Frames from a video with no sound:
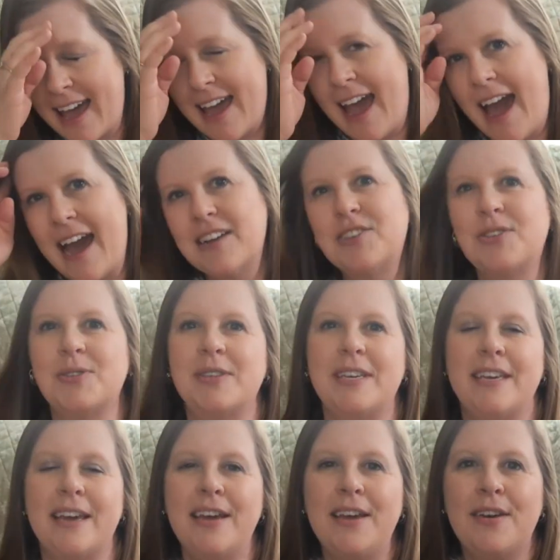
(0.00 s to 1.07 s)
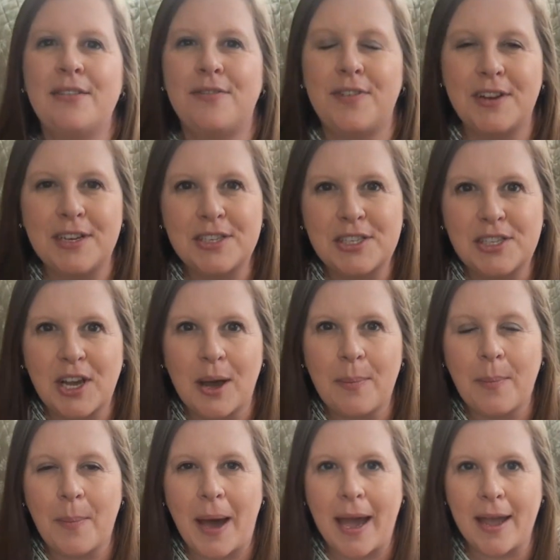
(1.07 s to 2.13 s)
actually finished up
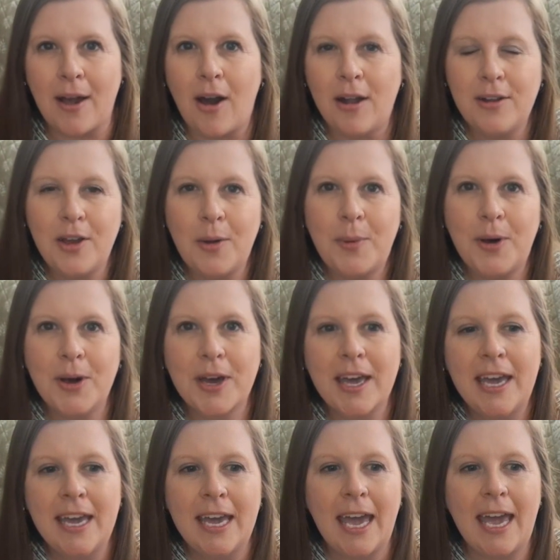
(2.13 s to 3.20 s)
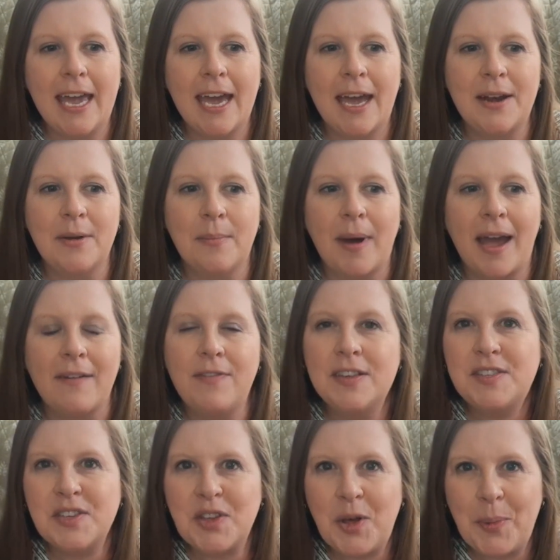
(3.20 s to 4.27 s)
my audiobook and my
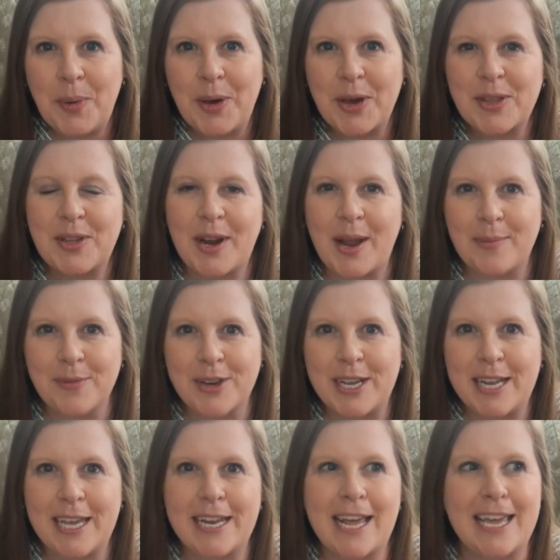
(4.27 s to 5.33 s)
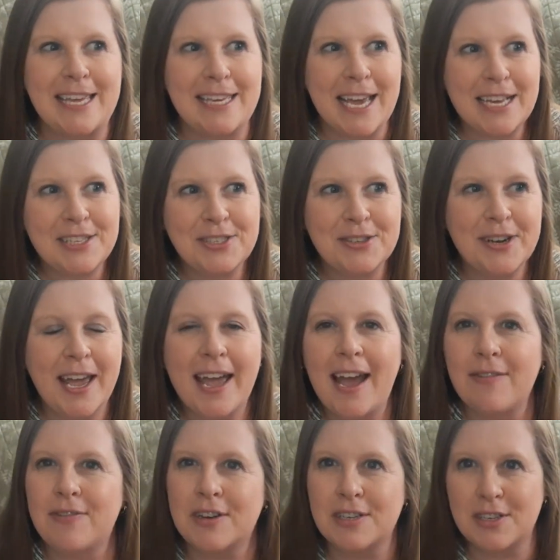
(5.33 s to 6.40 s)
physical book that I'm reading yesterday.
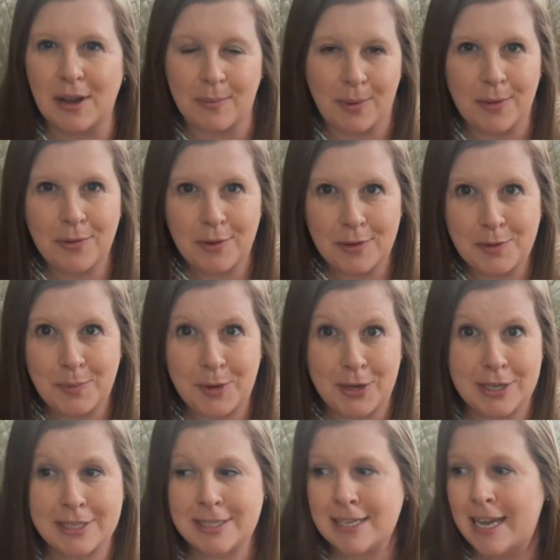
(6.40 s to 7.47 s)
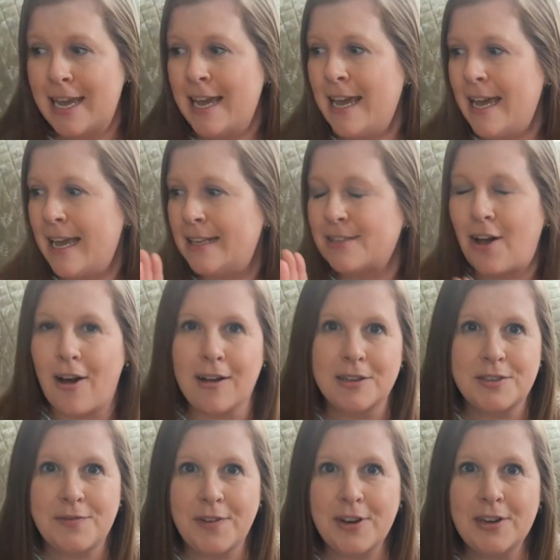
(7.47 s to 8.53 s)
I finished up both those books. It's
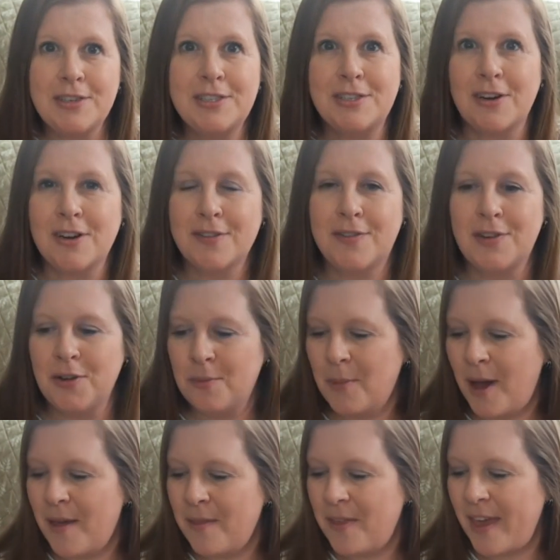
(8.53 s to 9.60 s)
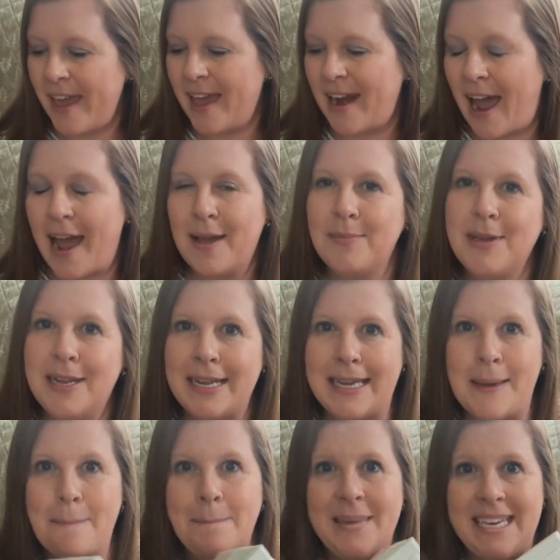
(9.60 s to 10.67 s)
August 1st, start of a new month, and I am going to
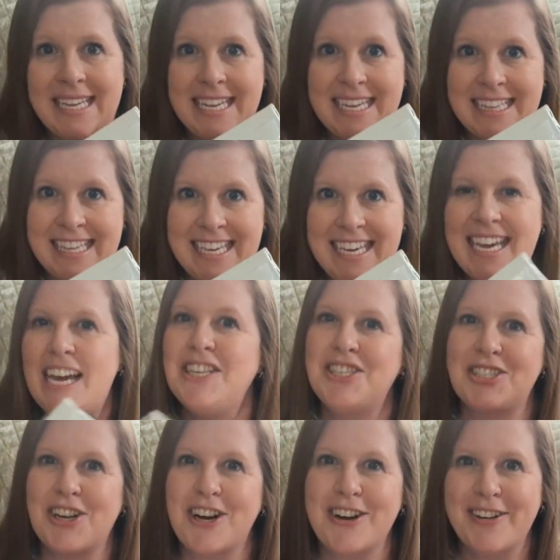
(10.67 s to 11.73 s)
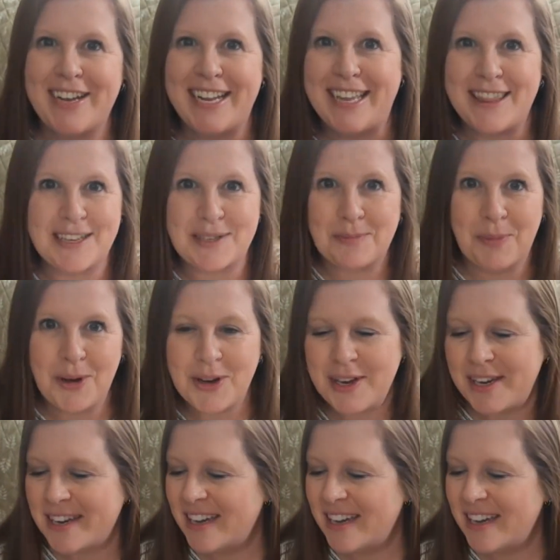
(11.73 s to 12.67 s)
immediately start reading this book